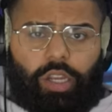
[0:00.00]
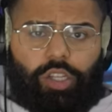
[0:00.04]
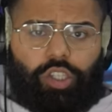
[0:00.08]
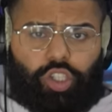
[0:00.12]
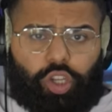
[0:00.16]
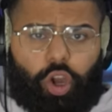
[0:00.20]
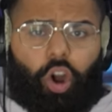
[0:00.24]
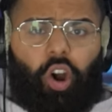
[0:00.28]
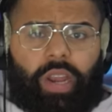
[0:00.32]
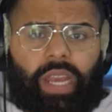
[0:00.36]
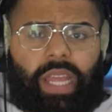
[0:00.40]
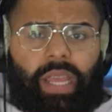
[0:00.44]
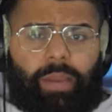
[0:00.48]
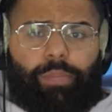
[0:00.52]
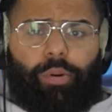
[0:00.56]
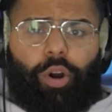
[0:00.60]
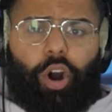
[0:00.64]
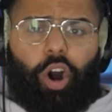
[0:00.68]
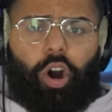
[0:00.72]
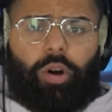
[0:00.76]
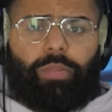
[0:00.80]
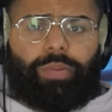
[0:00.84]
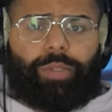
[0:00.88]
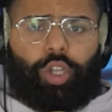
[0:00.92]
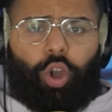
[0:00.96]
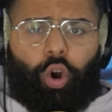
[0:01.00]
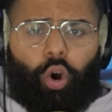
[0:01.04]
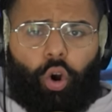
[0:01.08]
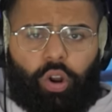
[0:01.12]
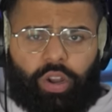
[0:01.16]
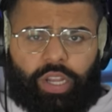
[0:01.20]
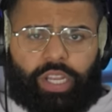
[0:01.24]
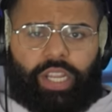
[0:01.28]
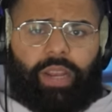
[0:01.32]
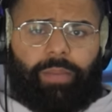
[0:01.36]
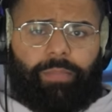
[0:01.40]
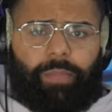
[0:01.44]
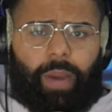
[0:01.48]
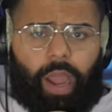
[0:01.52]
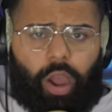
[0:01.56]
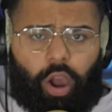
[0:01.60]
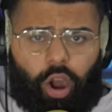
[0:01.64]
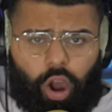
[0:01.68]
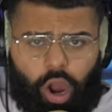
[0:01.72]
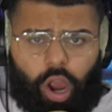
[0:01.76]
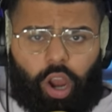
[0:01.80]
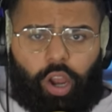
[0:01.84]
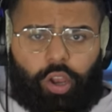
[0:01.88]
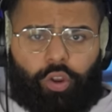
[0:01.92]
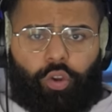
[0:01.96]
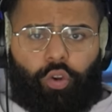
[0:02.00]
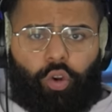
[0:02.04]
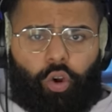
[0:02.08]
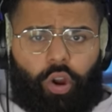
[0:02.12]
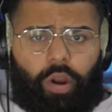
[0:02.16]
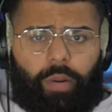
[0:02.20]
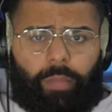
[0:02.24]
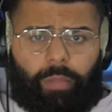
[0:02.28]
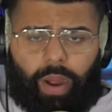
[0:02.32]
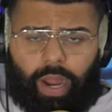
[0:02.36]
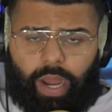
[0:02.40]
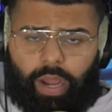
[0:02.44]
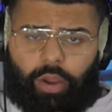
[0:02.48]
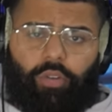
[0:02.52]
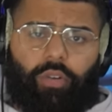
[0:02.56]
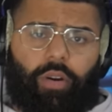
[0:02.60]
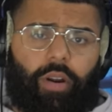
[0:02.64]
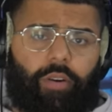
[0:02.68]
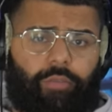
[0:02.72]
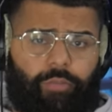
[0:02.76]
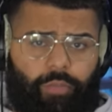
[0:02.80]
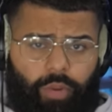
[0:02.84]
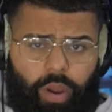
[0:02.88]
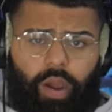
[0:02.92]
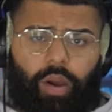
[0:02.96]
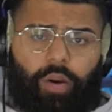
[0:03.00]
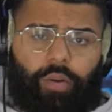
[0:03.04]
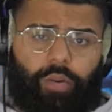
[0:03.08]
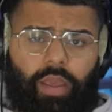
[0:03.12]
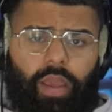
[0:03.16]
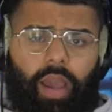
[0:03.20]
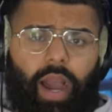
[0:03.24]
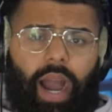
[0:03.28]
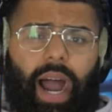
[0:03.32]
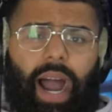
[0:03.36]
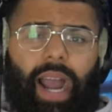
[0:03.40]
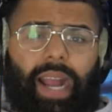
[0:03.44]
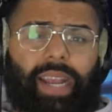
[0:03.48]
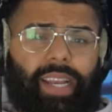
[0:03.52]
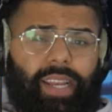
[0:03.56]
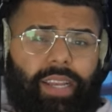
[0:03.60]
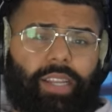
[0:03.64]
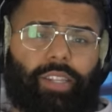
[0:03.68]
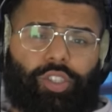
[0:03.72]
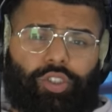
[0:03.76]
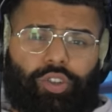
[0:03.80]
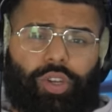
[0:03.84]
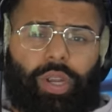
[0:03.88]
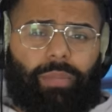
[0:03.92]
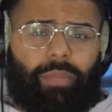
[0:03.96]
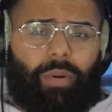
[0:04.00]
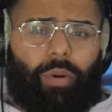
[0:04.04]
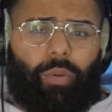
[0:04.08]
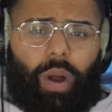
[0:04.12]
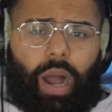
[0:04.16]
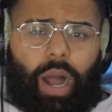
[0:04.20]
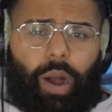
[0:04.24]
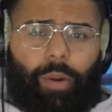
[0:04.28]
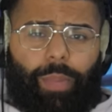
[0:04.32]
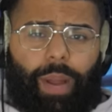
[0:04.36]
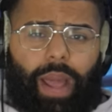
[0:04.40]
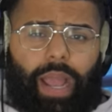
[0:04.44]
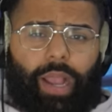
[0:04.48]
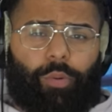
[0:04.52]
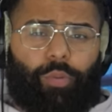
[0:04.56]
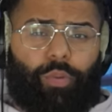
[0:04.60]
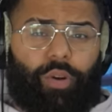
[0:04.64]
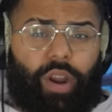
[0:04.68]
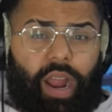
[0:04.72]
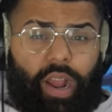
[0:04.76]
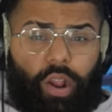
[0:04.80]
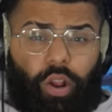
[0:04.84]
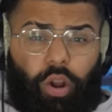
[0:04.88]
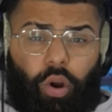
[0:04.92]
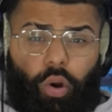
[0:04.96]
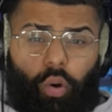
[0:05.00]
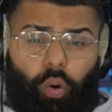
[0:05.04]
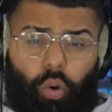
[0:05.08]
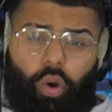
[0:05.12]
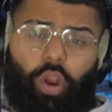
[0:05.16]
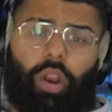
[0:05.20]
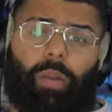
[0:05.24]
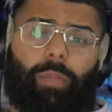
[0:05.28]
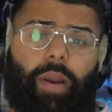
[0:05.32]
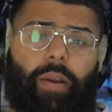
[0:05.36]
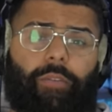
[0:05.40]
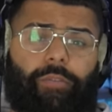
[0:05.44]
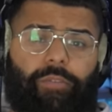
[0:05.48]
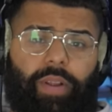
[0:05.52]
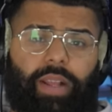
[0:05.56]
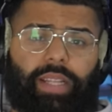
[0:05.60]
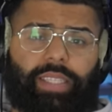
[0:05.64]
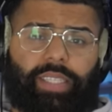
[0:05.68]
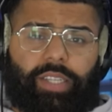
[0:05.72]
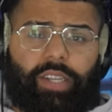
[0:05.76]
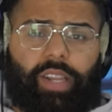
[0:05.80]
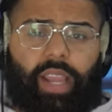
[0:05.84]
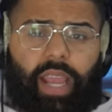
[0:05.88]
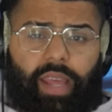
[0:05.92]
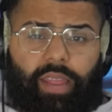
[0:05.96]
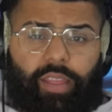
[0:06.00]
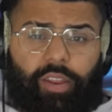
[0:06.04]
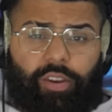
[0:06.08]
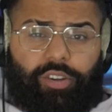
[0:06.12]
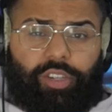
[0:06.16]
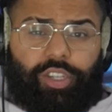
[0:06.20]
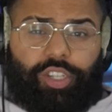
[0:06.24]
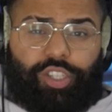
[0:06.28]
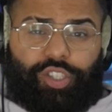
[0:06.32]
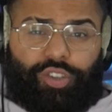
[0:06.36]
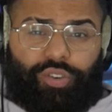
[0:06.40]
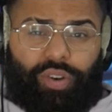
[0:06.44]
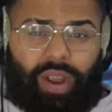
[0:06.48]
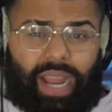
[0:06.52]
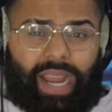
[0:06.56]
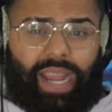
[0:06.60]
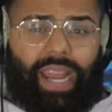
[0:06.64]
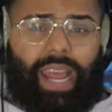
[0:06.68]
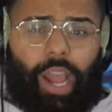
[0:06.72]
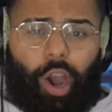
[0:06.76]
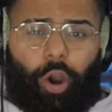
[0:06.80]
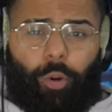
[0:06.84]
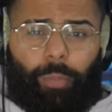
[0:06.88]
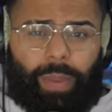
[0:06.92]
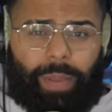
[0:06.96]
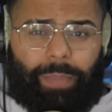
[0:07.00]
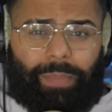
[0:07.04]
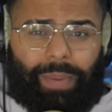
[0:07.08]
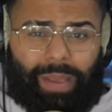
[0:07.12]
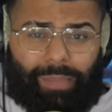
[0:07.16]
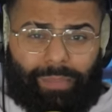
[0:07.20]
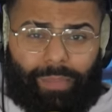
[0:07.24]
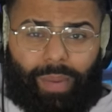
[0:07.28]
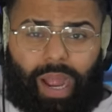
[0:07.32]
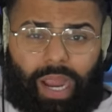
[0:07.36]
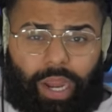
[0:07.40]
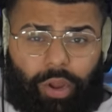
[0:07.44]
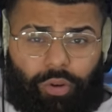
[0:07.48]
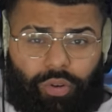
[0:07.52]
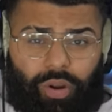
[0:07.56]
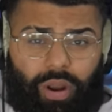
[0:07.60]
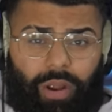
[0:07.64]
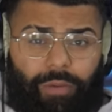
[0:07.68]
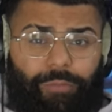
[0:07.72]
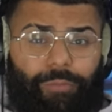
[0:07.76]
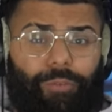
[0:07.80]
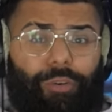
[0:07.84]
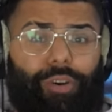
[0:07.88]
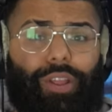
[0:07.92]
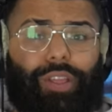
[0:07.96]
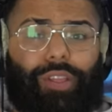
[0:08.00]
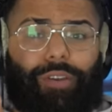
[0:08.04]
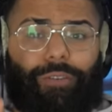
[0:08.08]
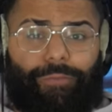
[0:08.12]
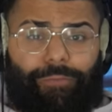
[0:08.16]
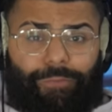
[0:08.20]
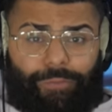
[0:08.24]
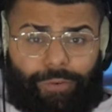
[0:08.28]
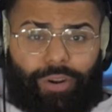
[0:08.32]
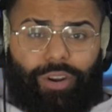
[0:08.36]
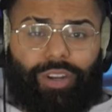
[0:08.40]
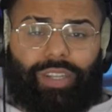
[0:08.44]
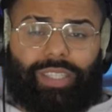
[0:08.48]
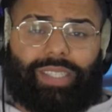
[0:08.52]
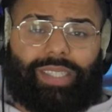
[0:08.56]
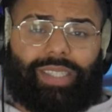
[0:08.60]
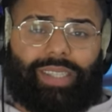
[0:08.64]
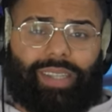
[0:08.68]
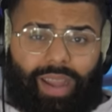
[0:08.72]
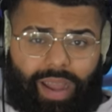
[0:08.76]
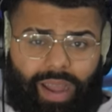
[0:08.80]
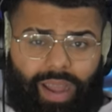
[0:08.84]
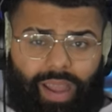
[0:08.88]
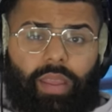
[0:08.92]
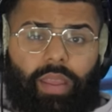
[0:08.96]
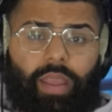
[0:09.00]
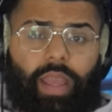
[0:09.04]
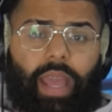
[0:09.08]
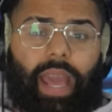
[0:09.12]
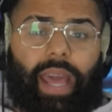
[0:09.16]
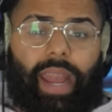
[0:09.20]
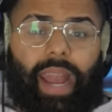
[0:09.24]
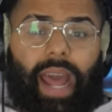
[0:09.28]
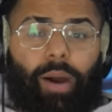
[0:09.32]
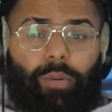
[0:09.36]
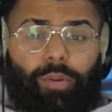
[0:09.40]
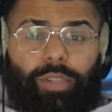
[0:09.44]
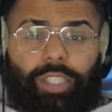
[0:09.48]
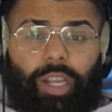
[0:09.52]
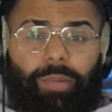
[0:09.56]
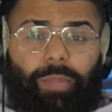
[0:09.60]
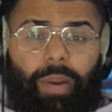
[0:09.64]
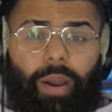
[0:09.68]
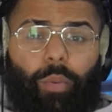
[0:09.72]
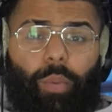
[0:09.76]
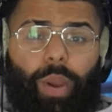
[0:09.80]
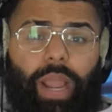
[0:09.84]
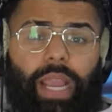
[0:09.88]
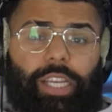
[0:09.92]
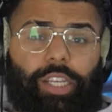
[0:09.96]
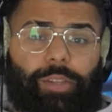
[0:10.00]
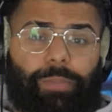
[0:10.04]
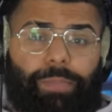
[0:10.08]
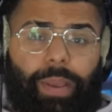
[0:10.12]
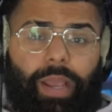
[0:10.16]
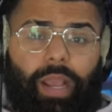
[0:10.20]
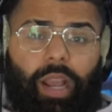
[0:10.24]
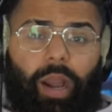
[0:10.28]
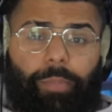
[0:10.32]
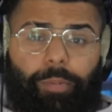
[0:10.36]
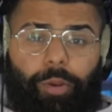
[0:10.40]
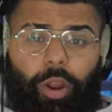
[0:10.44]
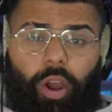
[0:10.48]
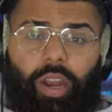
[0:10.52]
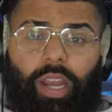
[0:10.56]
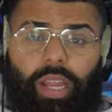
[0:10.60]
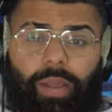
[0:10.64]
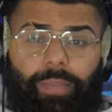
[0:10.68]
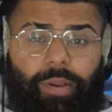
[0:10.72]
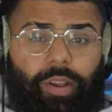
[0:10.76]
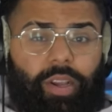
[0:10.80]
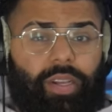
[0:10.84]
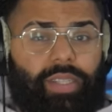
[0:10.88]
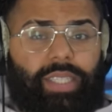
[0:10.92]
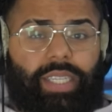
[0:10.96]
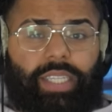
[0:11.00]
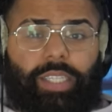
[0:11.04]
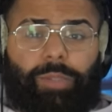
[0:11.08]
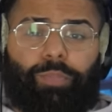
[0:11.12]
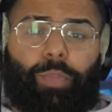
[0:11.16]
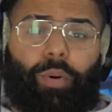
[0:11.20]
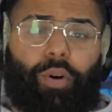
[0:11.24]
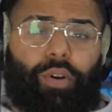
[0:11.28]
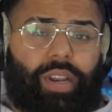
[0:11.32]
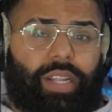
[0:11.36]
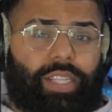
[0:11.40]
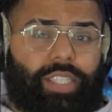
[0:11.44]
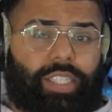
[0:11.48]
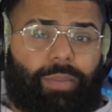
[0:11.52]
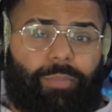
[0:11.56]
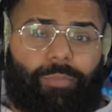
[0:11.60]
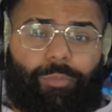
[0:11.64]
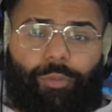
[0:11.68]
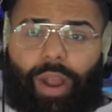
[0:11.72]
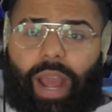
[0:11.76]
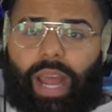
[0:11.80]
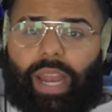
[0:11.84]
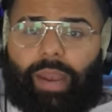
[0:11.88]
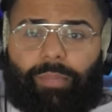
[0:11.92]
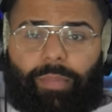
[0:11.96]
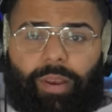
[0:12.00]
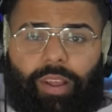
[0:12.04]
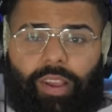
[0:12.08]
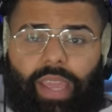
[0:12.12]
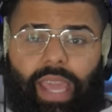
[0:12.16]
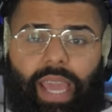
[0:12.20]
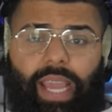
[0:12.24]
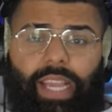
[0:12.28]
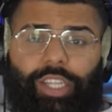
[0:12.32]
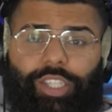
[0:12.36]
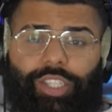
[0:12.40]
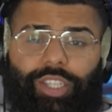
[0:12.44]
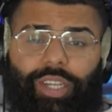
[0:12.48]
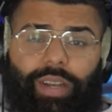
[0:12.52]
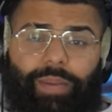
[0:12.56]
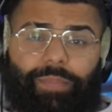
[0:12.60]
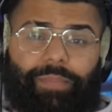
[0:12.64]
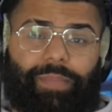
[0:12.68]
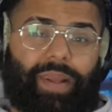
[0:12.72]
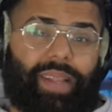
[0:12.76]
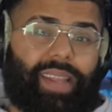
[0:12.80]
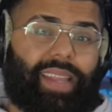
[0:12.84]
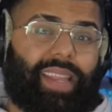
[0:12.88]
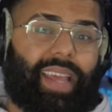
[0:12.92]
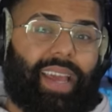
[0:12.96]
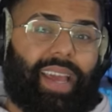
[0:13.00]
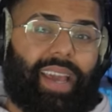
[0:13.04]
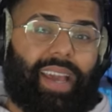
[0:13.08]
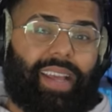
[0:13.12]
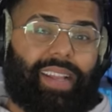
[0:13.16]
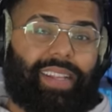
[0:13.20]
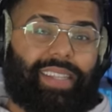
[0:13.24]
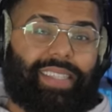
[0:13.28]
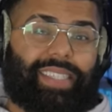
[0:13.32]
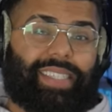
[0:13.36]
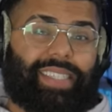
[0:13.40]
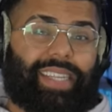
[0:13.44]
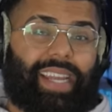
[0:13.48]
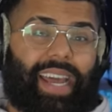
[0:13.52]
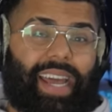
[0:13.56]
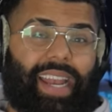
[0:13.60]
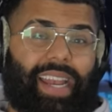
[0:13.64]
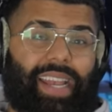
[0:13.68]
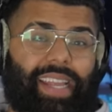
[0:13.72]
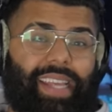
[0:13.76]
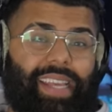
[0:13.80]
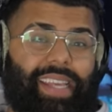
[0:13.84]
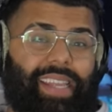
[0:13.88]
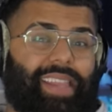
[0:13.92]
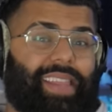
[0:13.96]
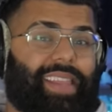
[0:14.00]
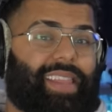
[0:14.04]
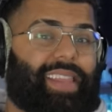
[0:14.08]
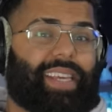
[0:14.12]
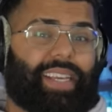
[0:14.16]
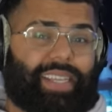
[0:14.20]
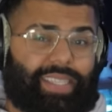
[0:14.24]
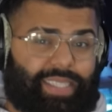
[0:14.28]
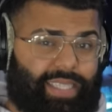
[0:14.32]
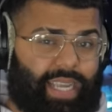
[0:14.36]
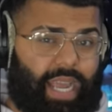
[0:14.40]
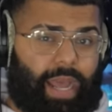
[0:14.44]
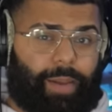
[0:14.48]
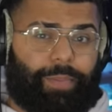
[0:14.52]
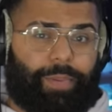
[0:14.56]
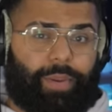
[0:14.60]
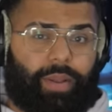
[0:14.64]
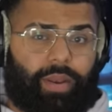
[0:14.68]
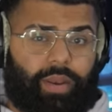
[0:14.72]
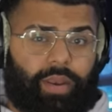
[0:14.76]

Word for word: Doni Bobes haunted my hardcore Minecraft world. I did a stream a while back where I got all of my friends together to try and help me beat Minecraft for the first time. And I was on my way to pick up Doni because he spawned in some random location. But then, sadly, this happened.